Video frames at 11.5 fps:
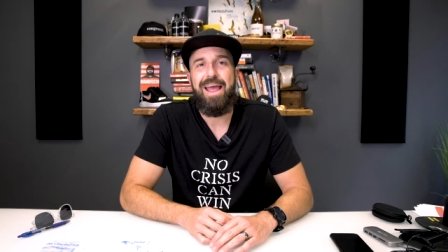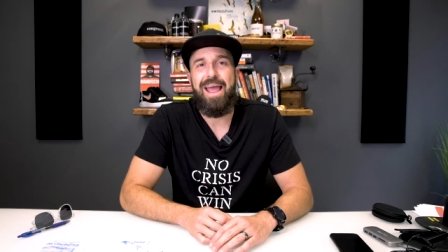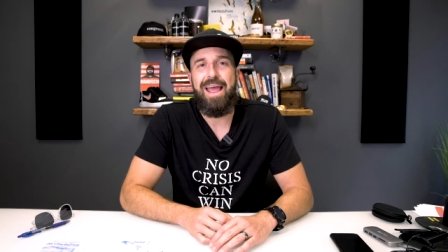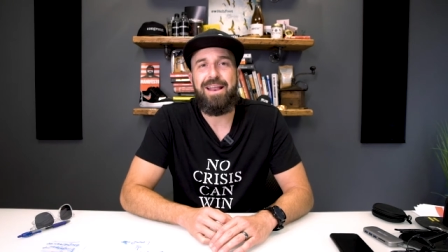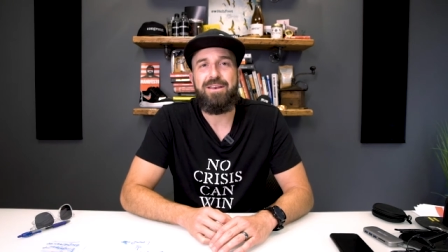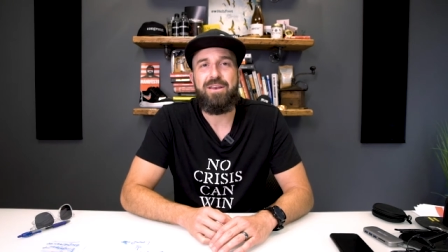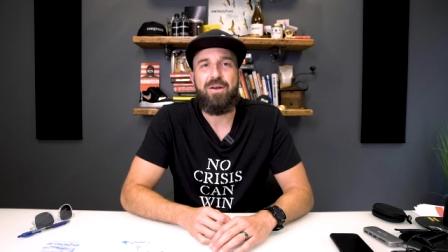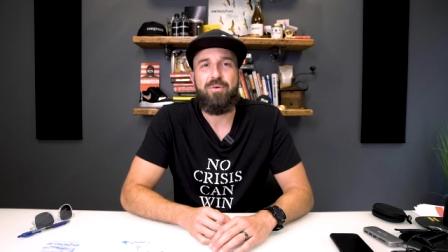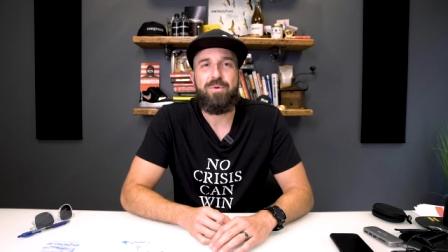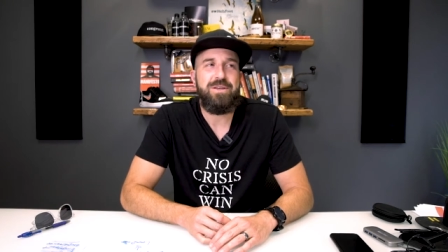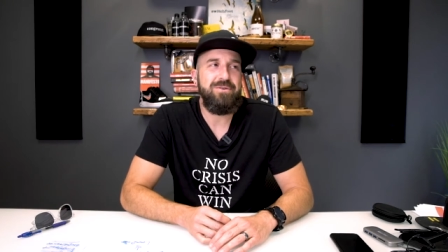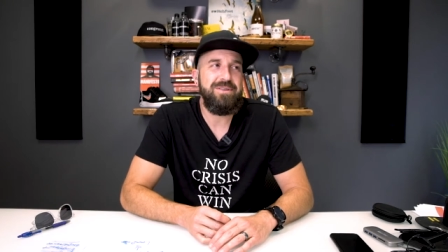and
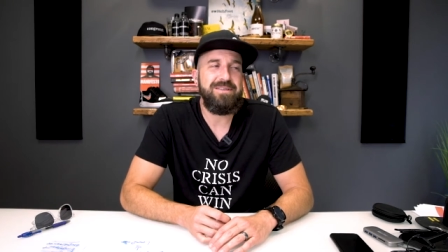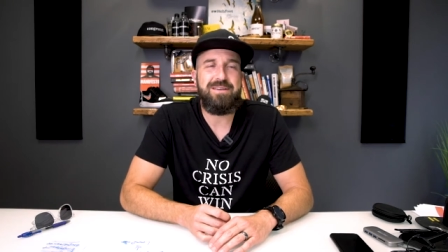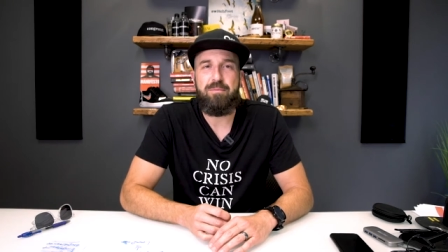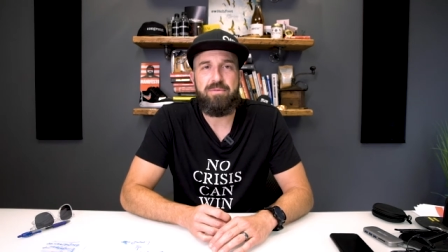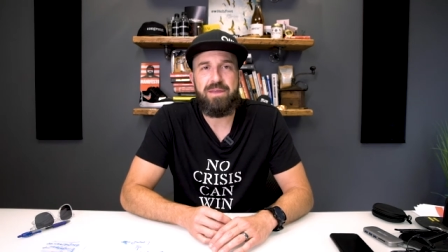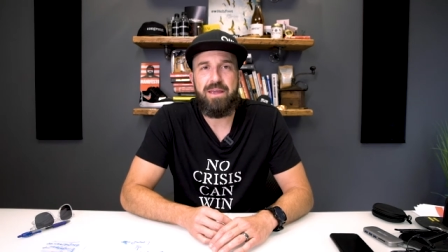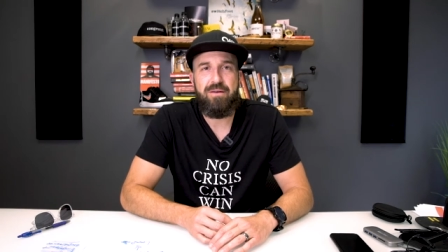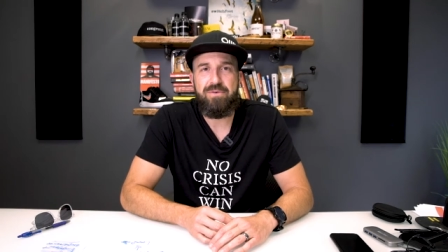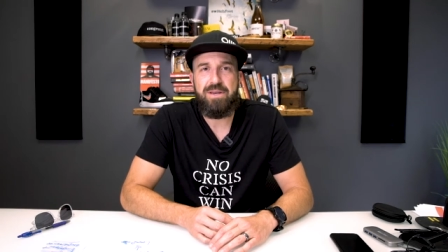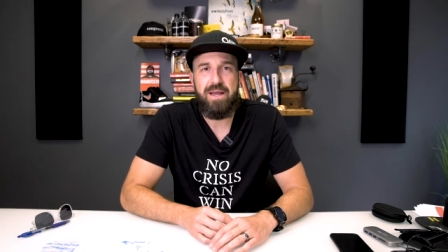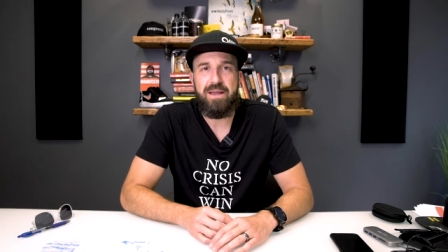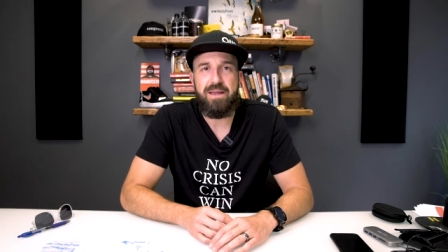we do the same thing
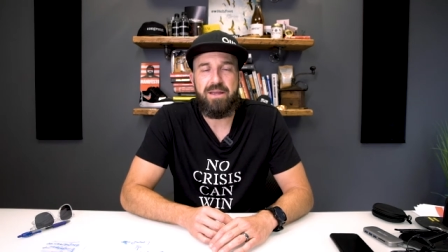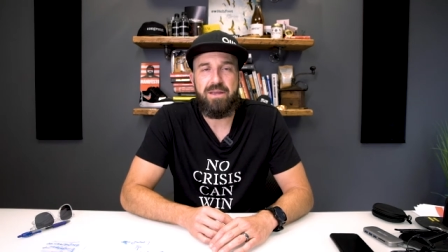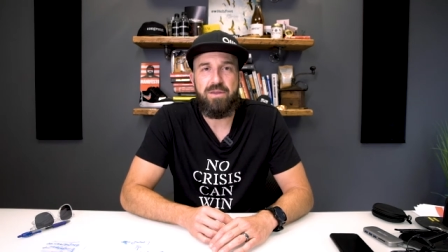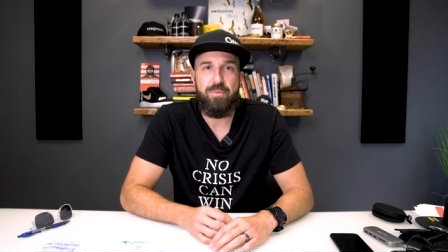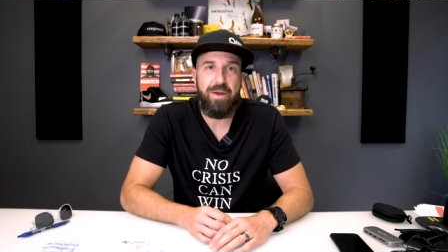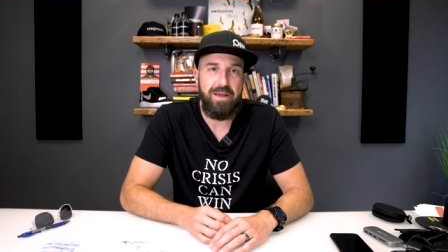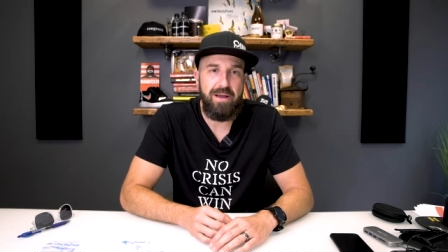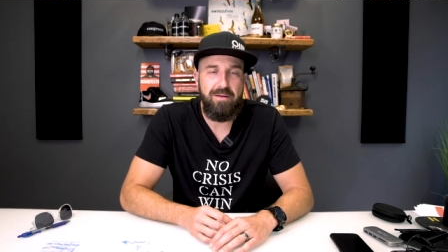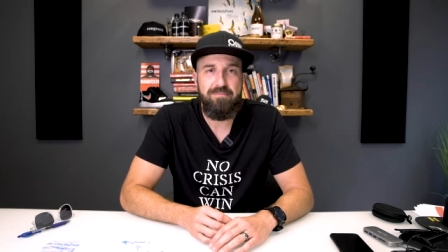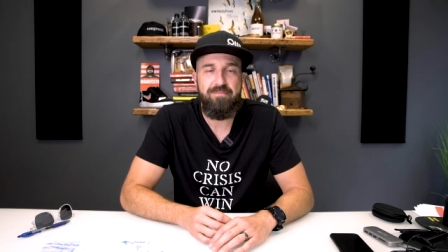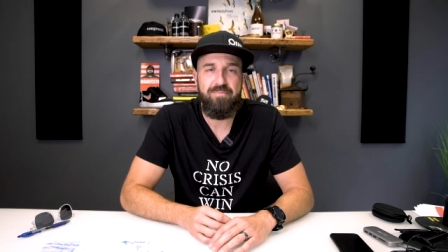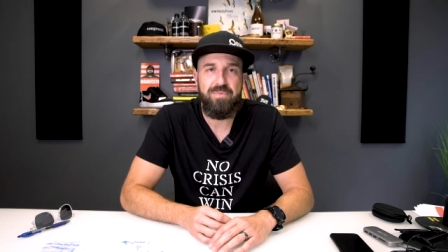every day you wake
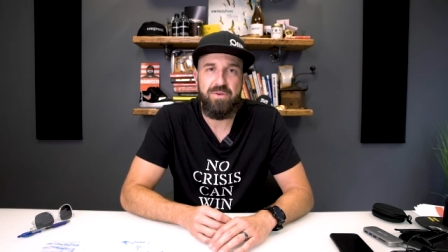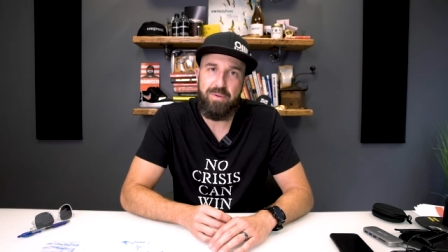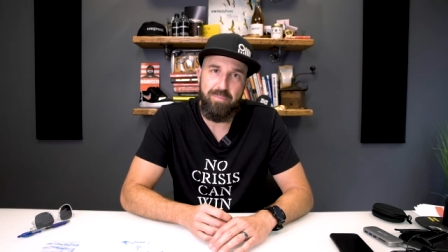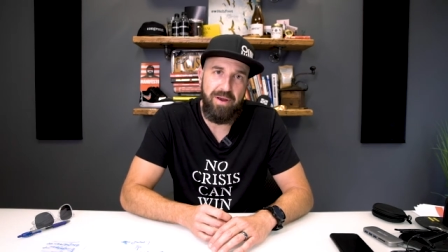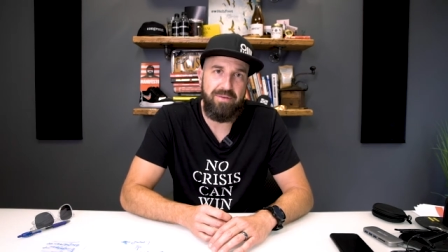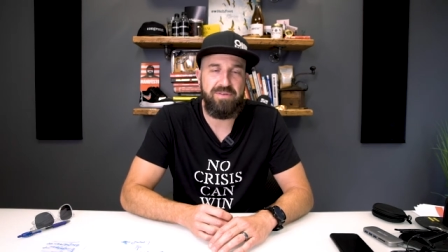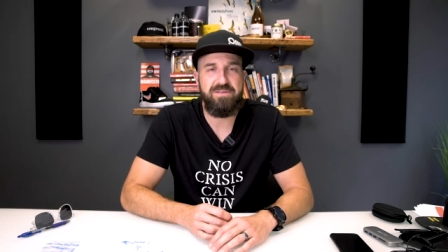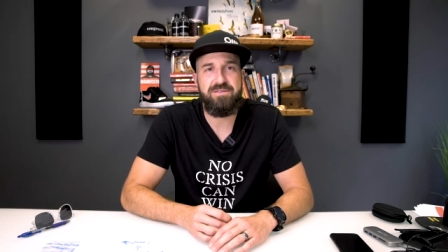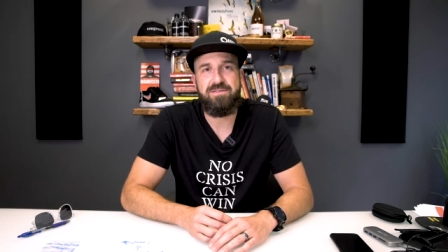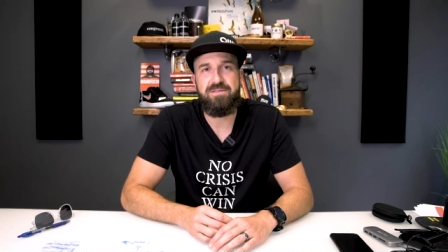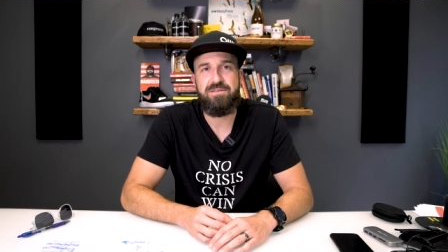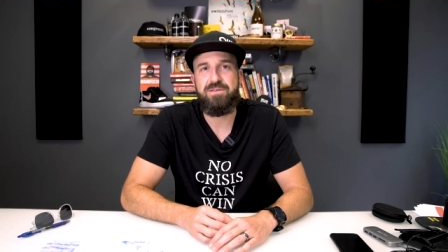up you eat
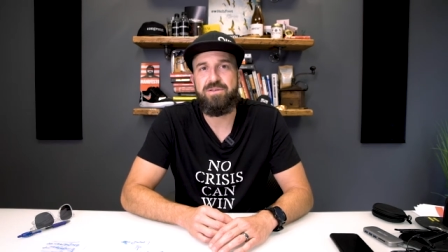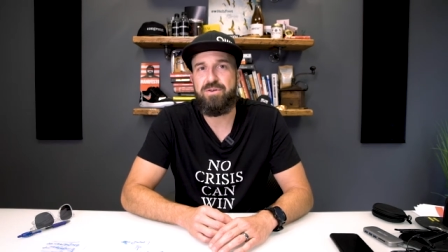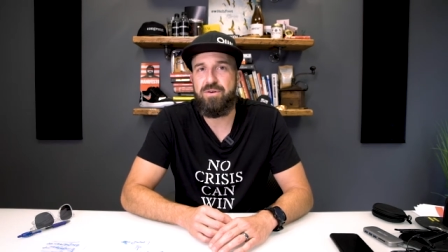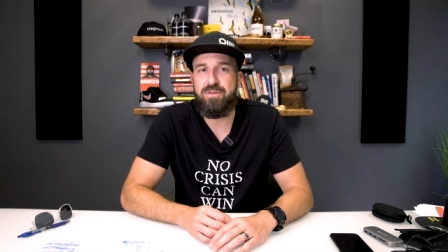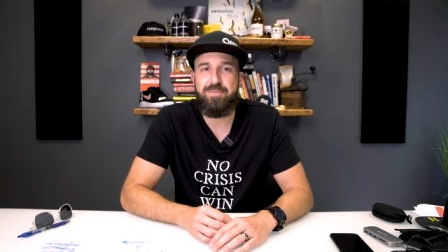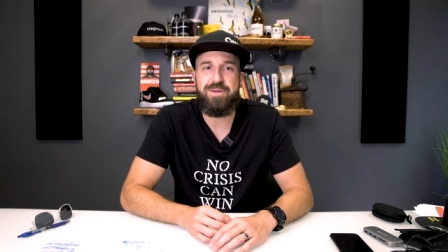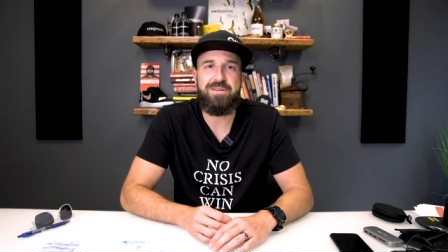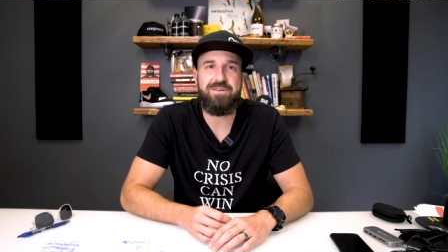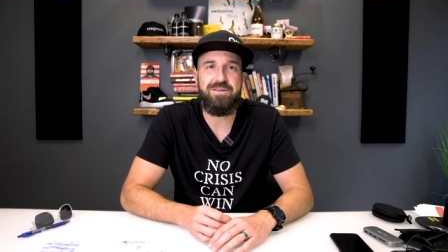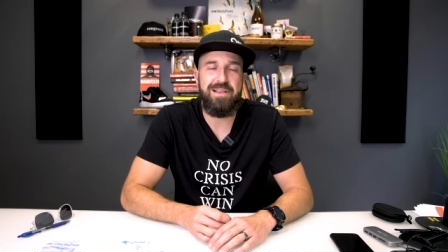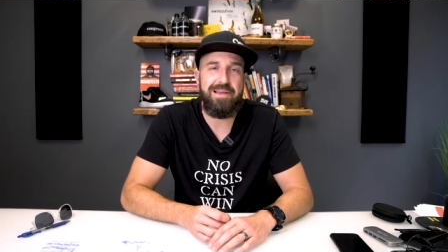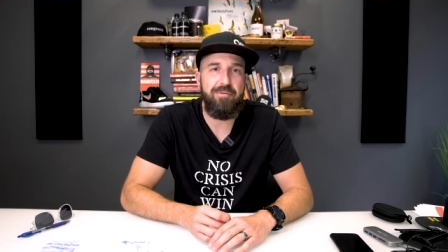breakfast you go to the beach,
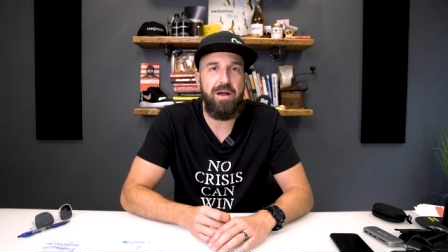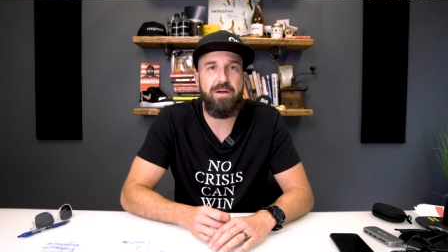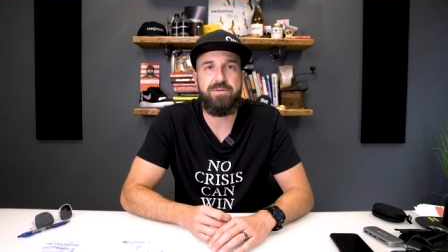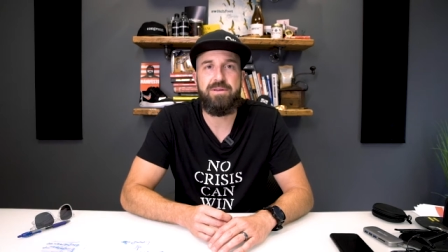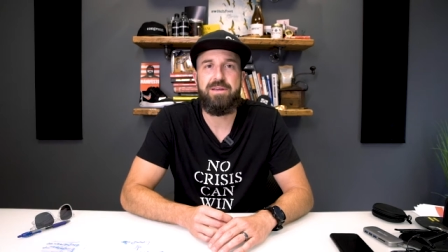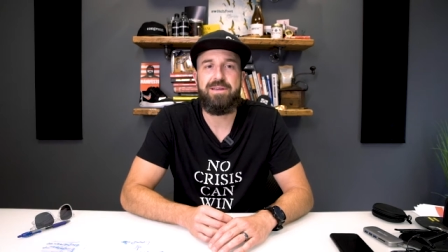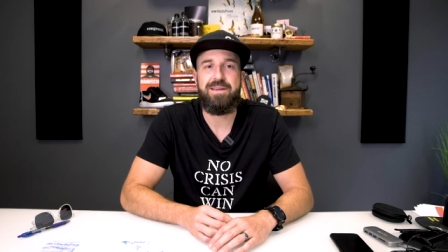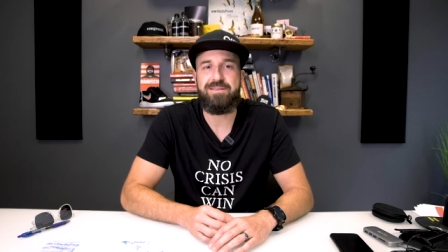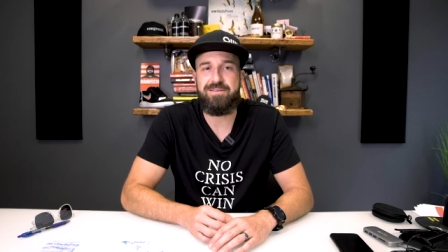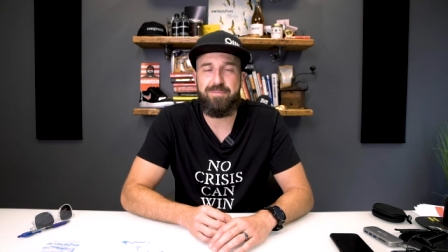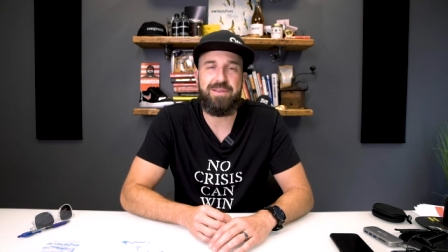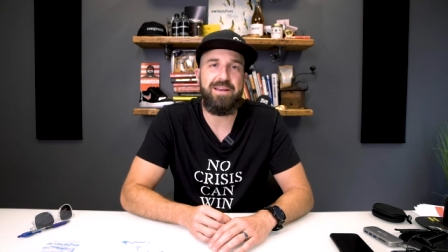you lay around, get
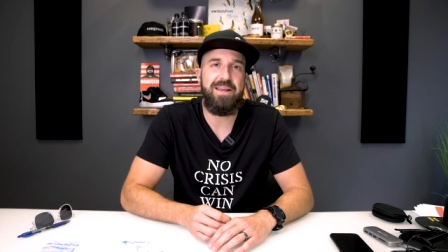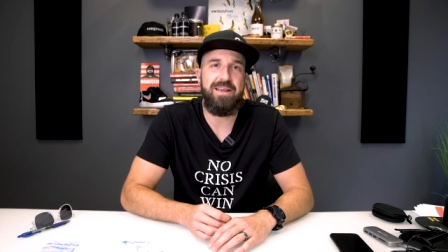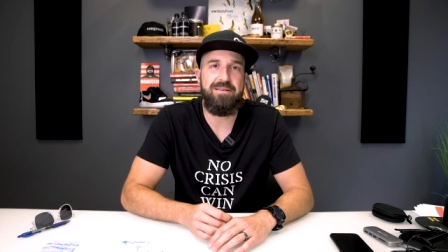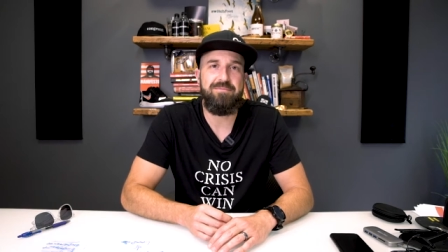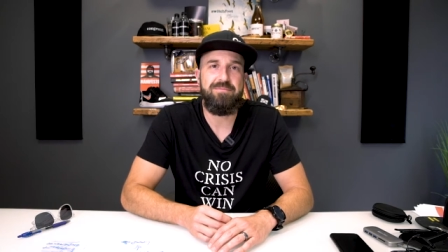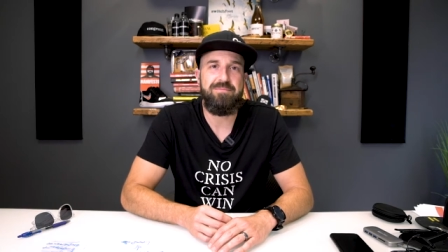something to eat,